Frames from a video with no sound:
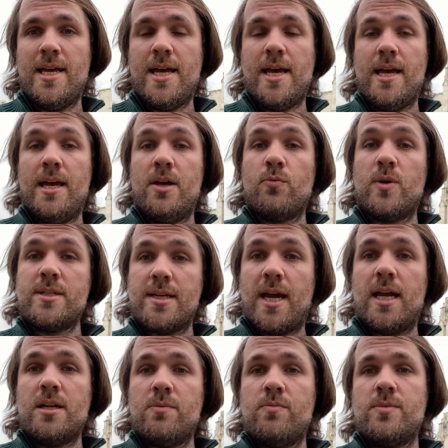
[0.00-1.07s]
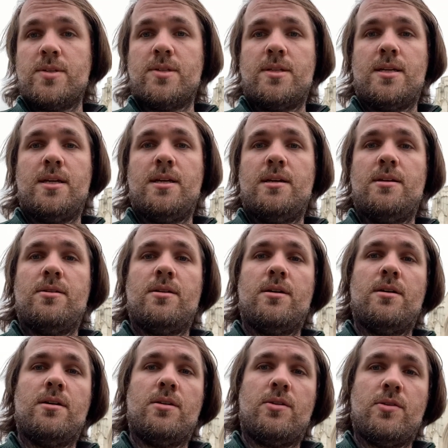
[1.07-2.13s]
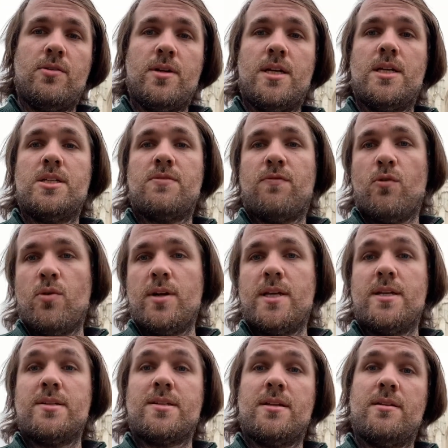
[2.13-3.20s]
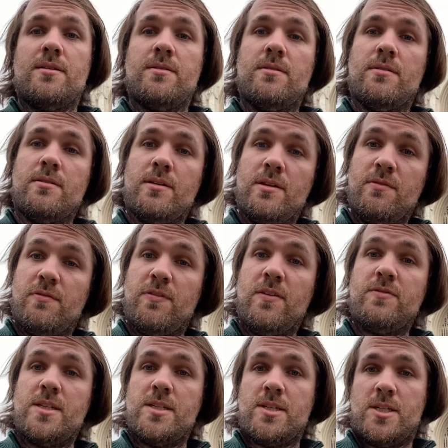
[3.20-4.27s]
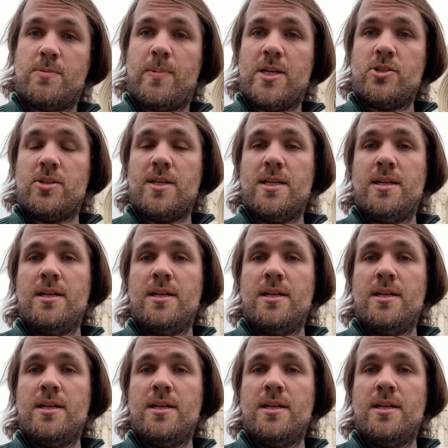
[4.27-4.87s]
And West Adams in the 30s, 40s, and 50s especially,